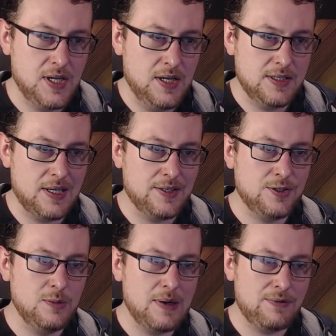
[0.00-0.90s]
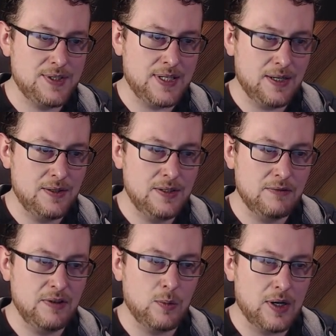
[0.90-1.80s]
So let's zoom out for a second and
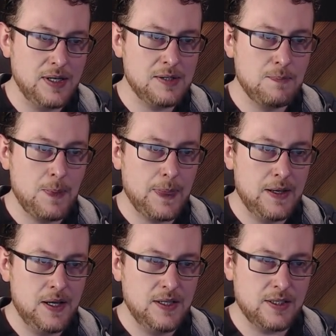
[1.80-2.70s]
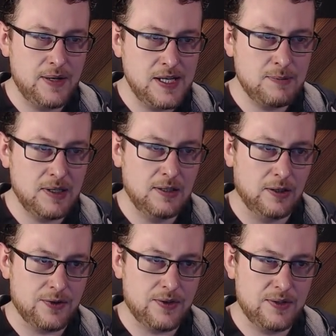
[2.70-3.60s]
rewind. So here's my
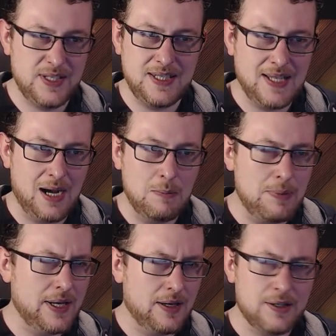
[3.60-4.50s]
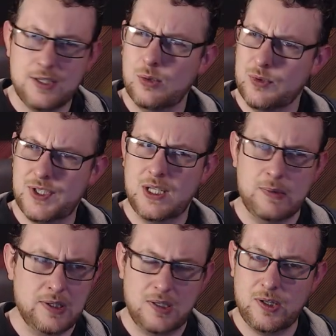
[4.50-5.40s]
cloth. This is how big I told
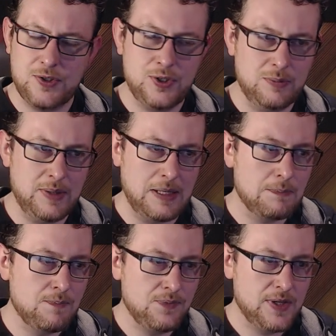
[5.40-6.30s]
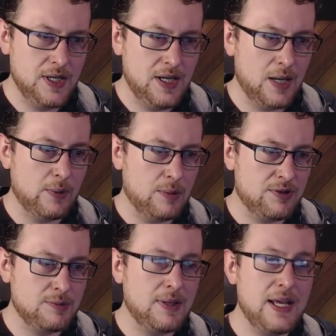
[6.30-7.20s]
Cinema the cloth should be. And when I
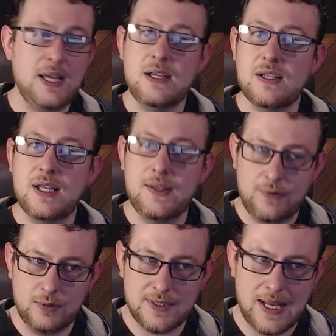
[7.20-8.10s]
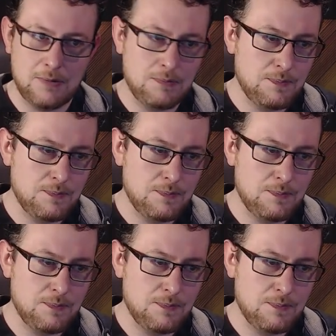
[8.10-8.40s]
press play, it falls down.